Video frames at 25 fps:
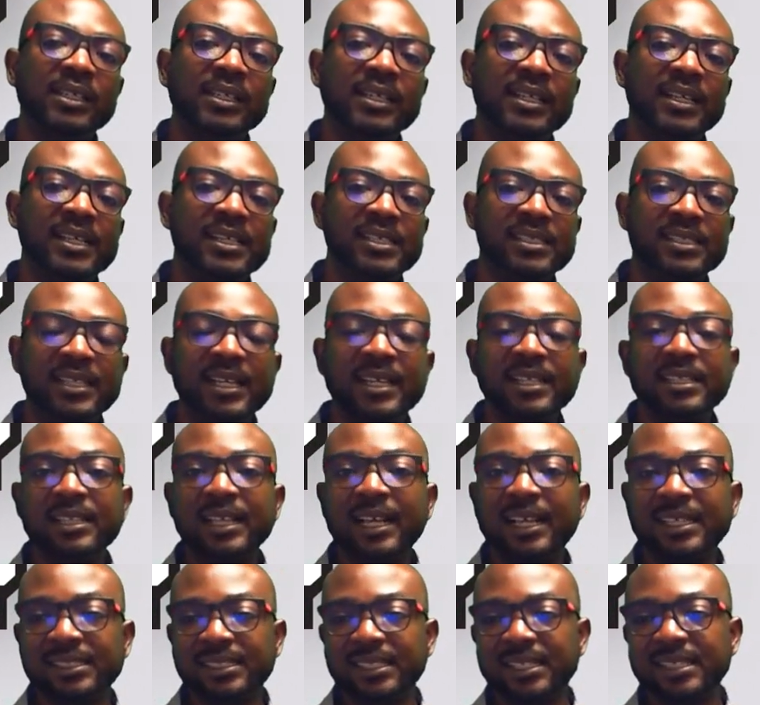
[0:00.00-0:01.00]
is then
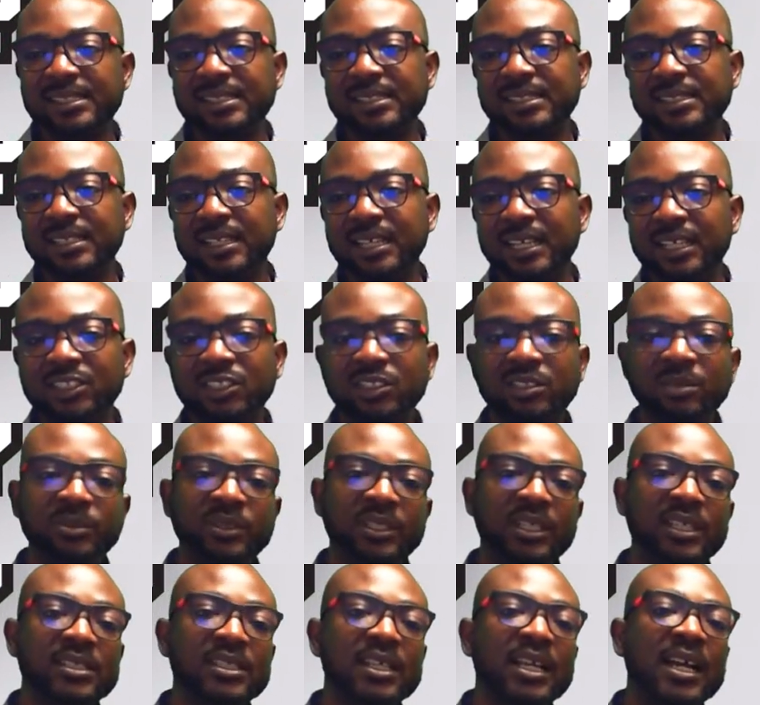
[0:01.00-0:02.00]
assessed and
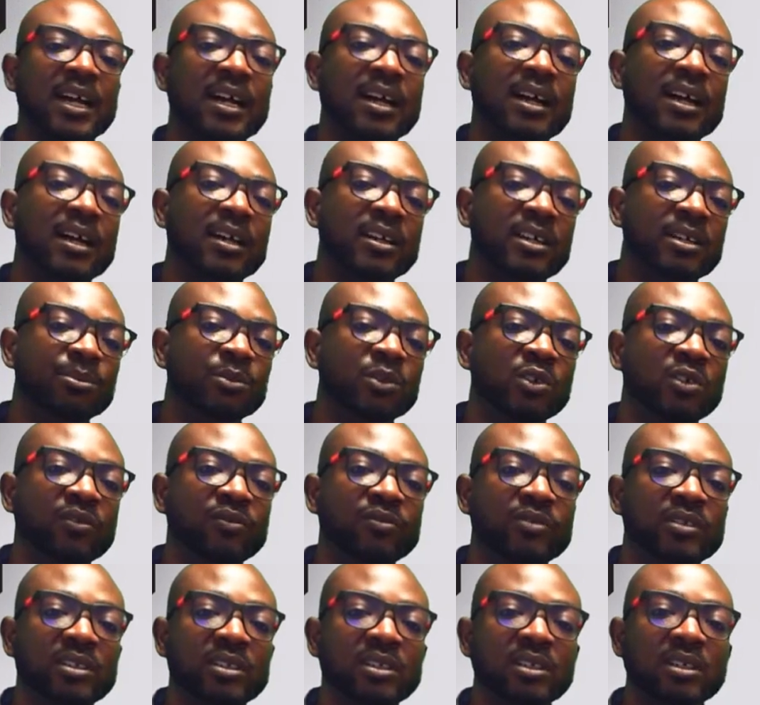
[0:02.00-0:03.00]
subjects are
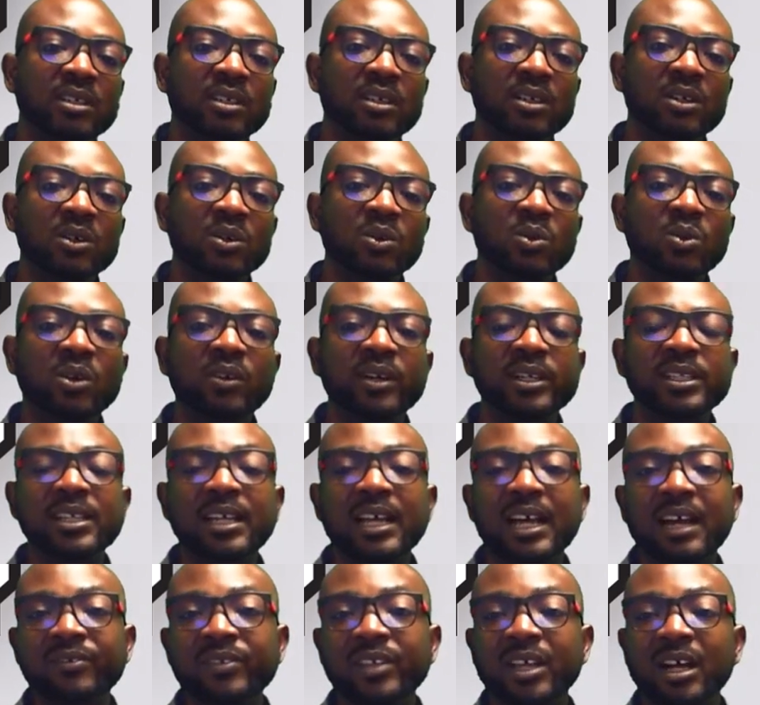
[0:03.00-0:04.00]
removed who already
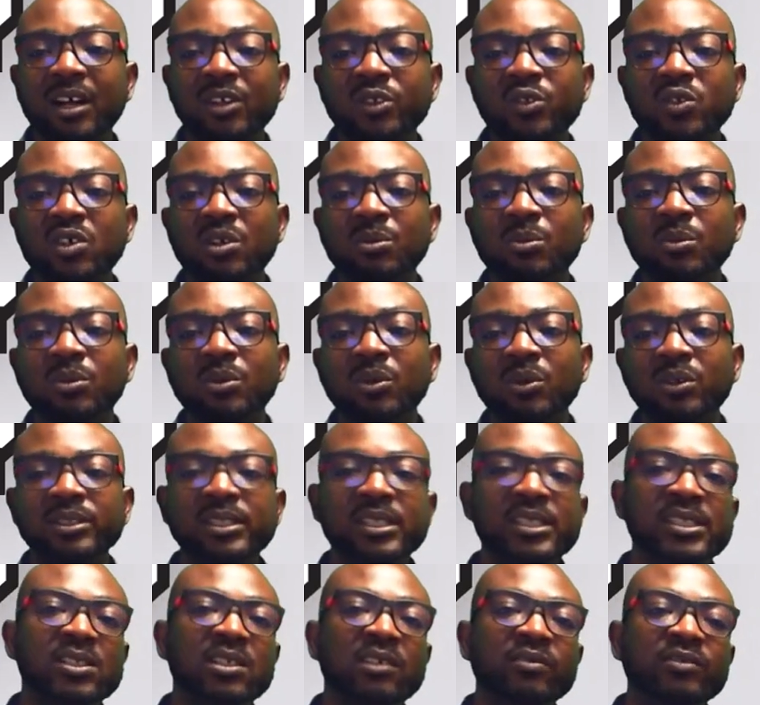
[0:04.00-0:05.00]
have the outcome or
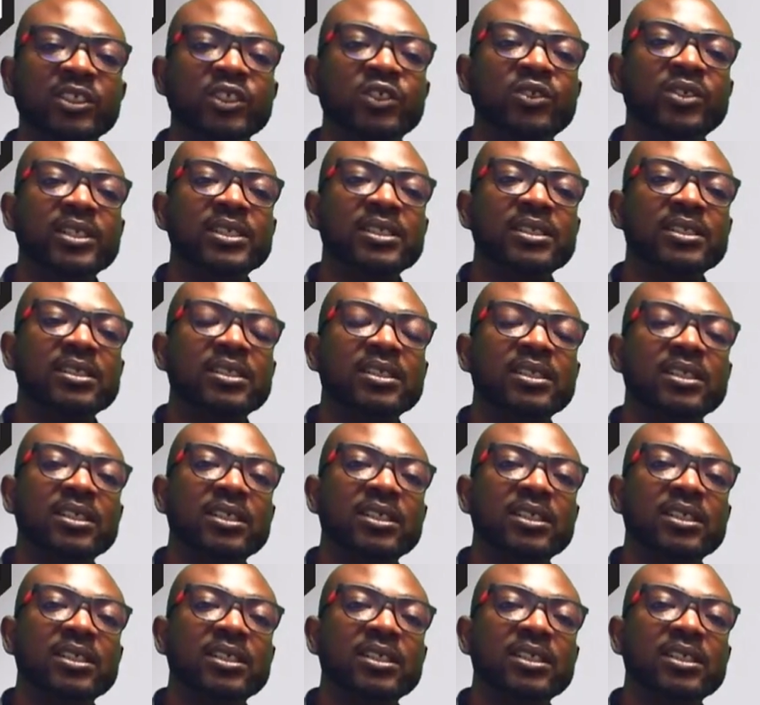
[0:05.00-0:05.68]
disease of interest,